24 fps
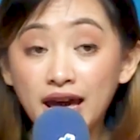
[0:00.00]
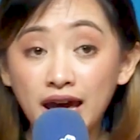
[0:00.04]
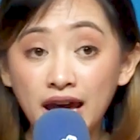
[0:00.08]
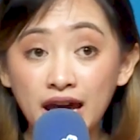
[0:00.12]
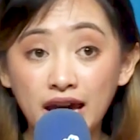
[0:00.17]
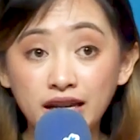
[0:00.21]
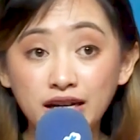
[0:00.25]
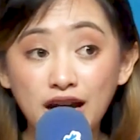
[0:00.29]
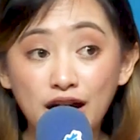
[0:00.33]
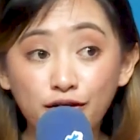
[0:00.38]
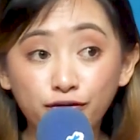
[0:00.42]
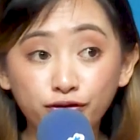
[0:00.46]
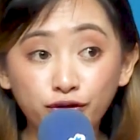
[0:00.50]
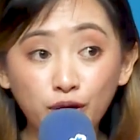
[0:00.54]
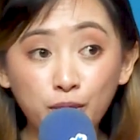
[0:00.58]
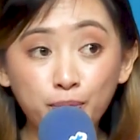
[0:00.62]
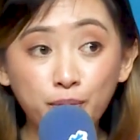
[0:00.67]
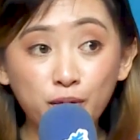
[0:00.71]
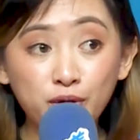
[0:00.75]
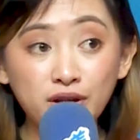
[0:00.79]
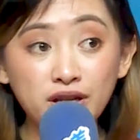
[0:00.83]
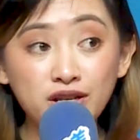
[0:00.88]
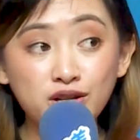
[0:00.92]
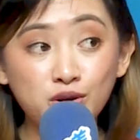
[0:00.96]
And after
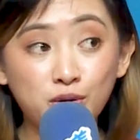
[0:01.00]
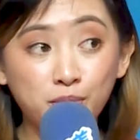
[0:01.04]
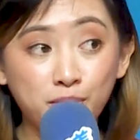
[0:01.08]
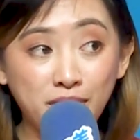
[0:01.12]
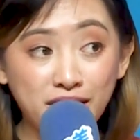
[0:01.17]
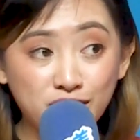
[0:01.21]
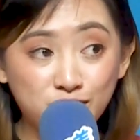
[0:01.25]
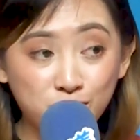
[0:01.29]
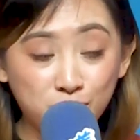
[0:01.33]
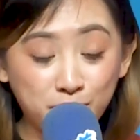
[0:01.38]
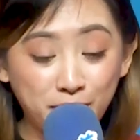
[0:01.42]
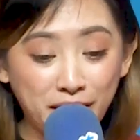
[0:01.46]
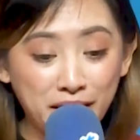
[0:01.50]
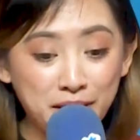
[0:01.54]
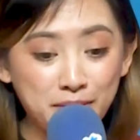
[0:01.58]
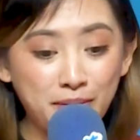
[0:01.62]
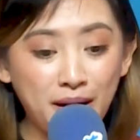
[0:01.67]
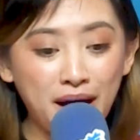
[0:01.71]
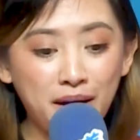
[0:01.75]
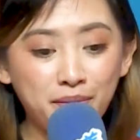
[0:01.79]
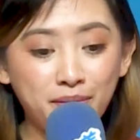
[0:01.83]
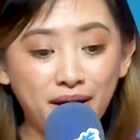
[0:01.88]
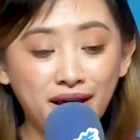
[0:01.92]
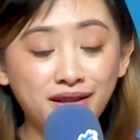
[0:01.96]
po ninyong medyo
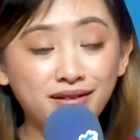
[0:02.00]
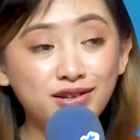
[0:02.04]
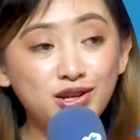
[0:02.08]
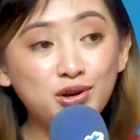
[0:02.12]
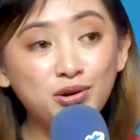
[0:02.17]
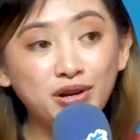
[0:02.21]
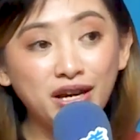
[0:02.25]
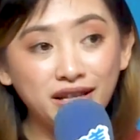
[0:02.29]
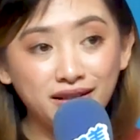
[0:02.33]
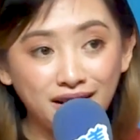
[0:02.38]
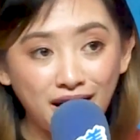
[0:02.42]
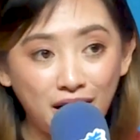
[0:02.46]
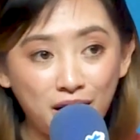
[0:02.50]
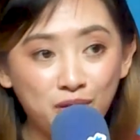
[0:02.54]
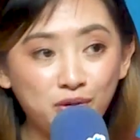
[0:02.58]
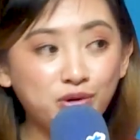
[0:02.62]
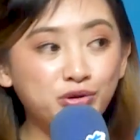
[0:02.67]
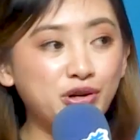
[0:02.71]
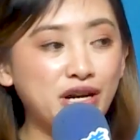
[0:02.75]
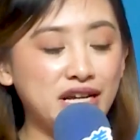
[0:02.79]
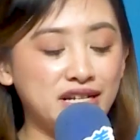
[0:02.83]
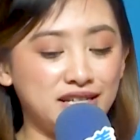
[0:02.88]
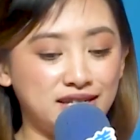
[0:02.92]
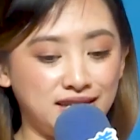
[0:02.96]
maibabad, you can now
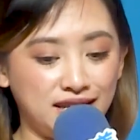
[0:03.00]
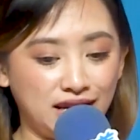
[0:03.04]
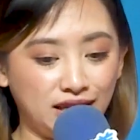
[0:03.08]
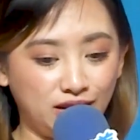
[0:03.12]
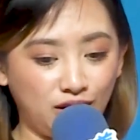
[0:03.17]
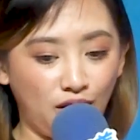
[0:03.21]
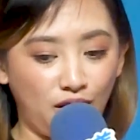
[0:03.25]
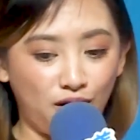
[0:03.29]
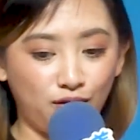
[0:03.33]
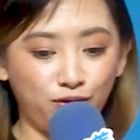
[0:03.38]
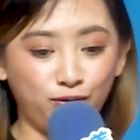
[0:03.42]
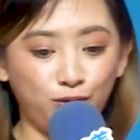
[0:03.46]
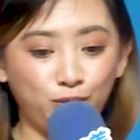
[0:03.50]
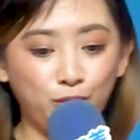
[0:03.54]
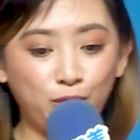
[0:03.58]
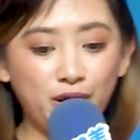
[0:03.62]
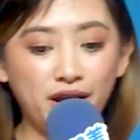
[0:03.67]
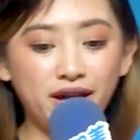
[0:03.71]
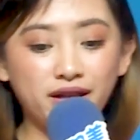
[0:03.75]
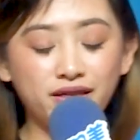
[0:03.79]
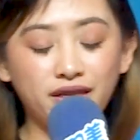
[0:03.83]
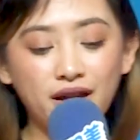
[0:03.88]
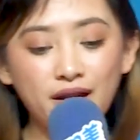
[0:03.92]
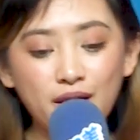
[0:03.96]
rinse it off
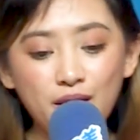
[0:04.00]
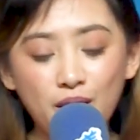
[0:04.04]
with